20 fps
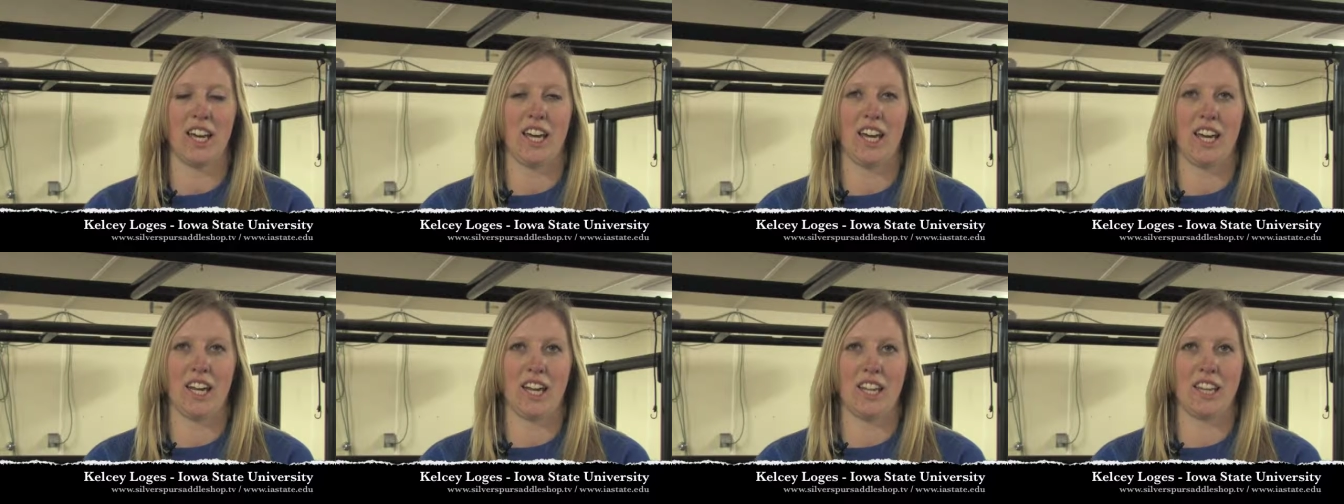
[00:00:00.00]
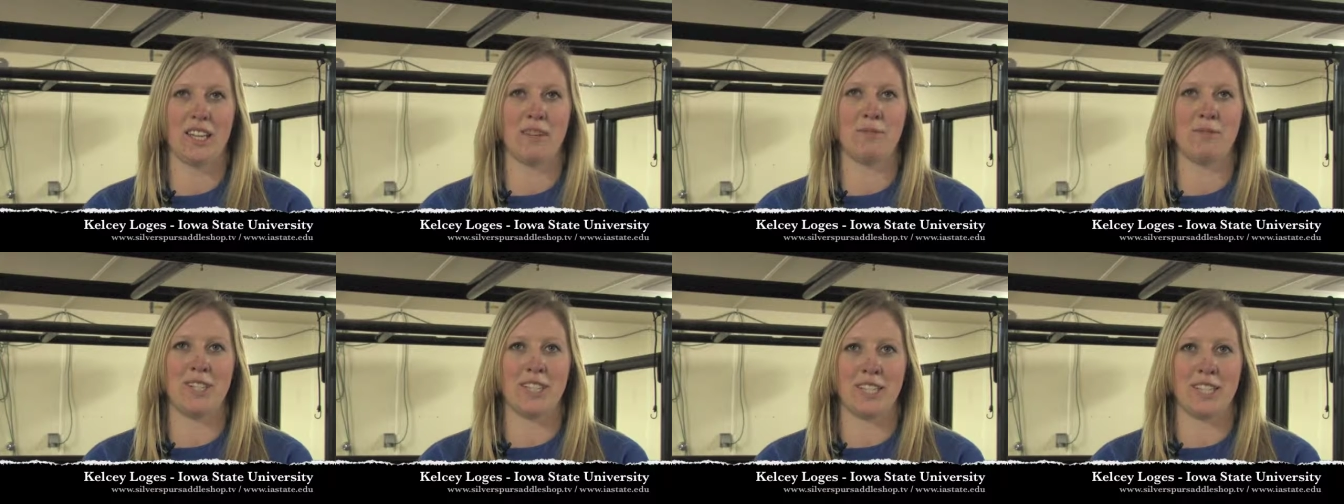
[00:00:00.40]
getting
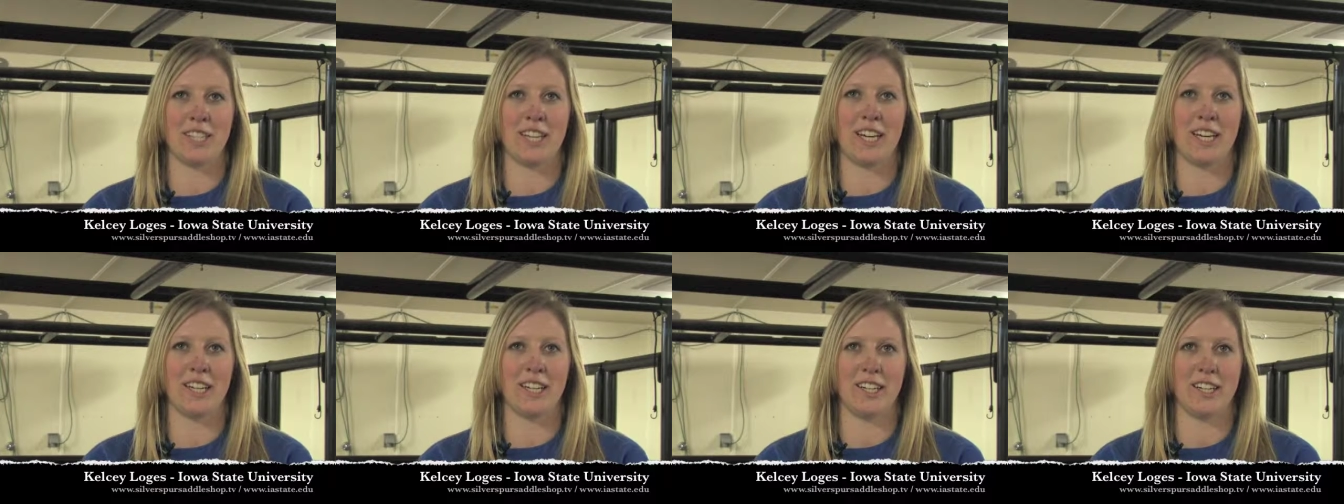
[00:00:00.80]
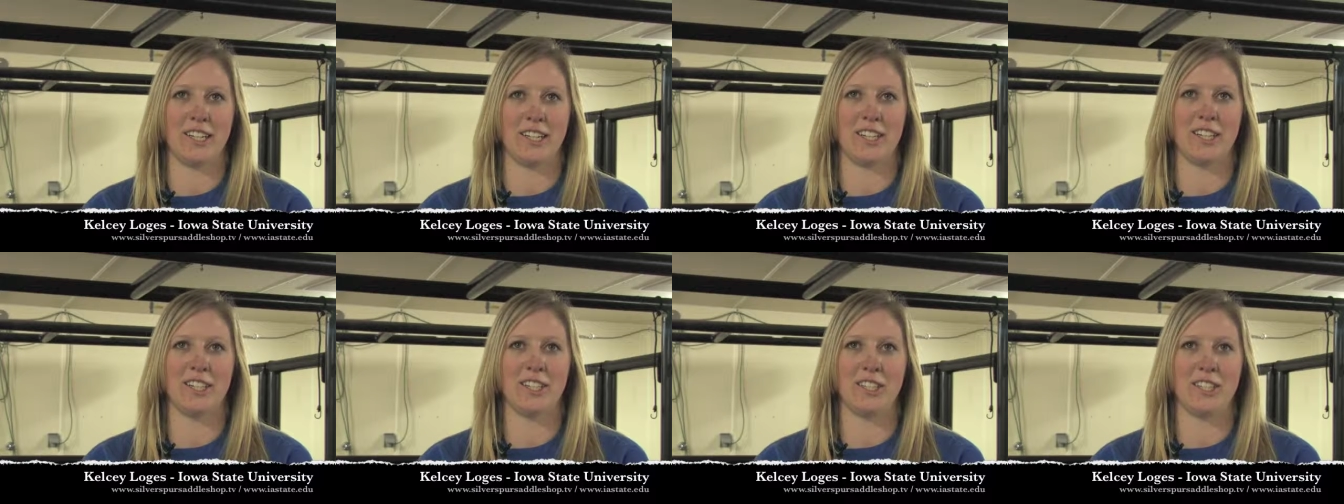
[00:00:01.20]
them to
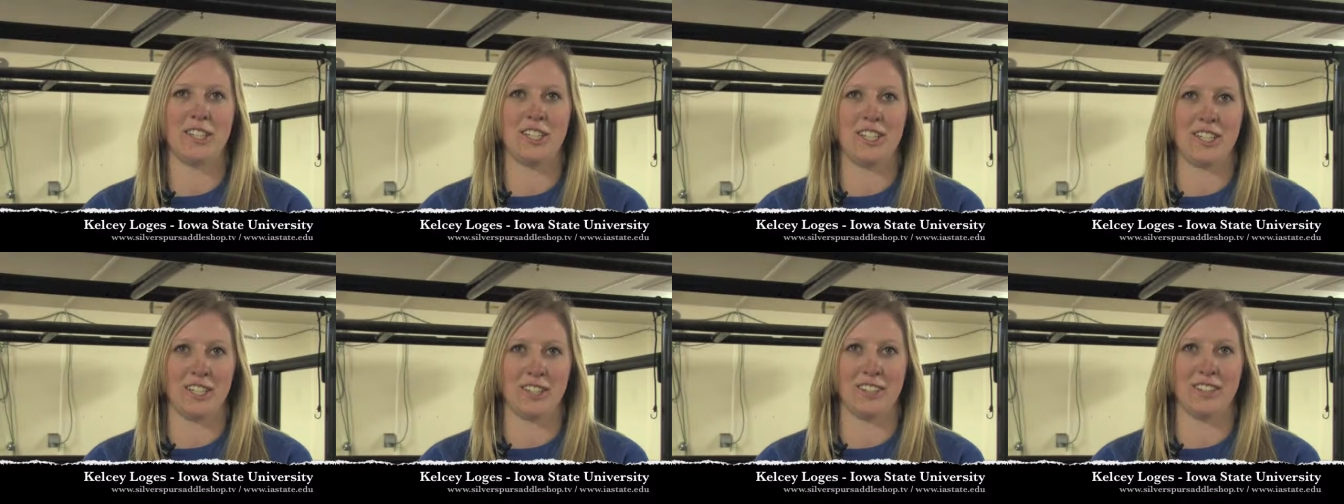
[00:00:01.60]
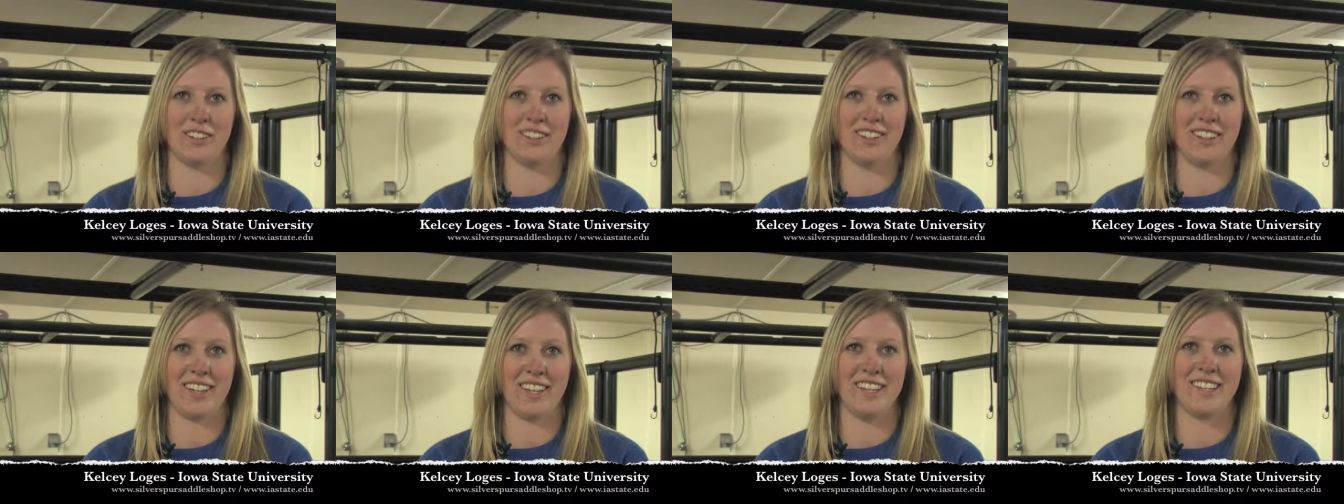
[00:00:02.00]
stand
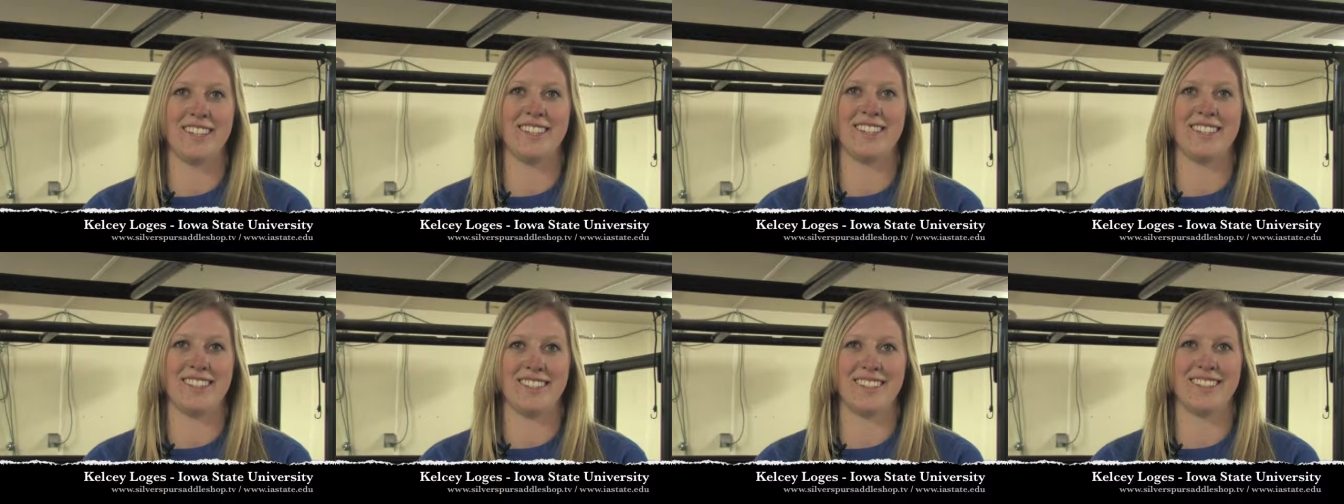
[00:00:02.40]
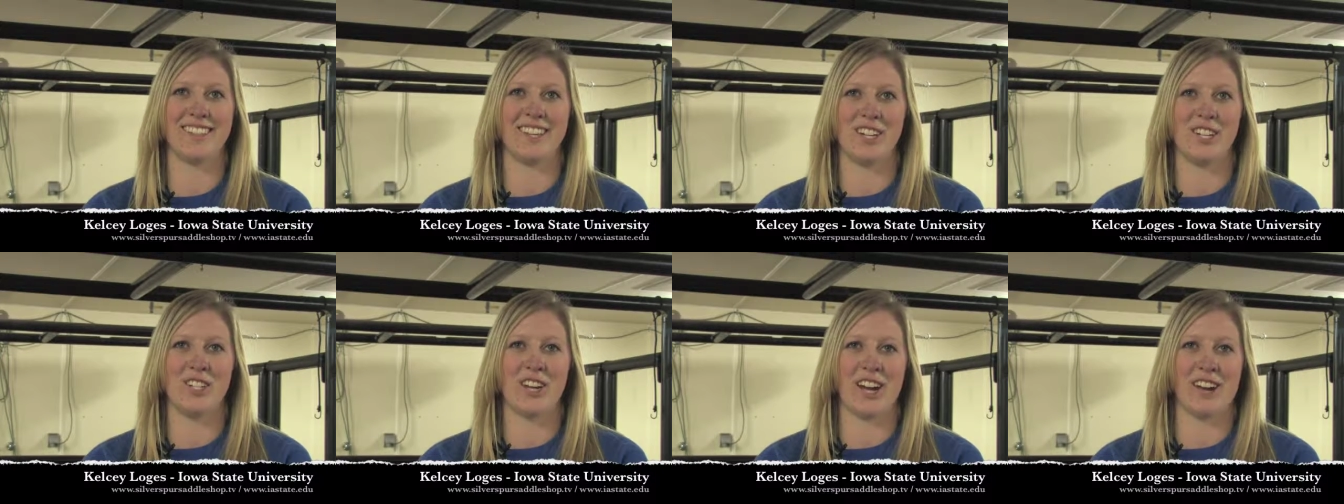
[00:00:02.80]
still is
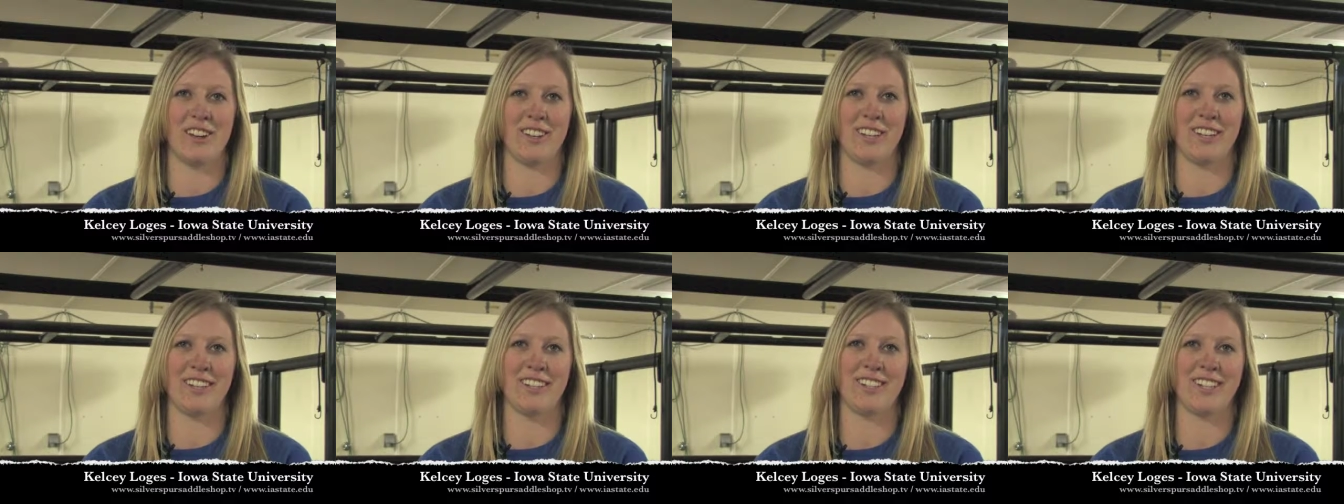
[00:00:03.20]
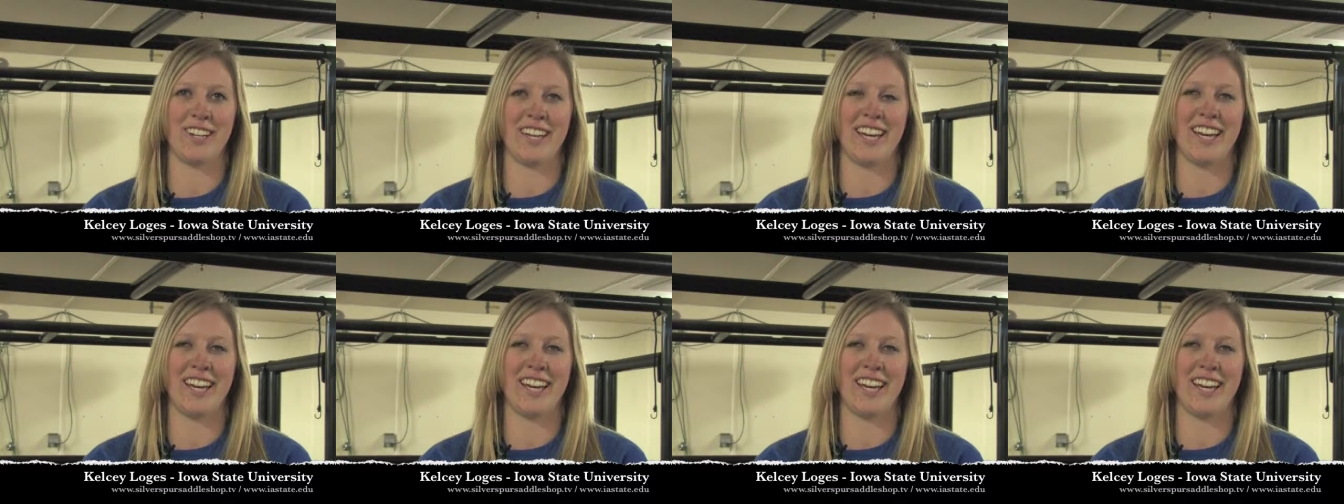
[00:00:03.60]
a challenge.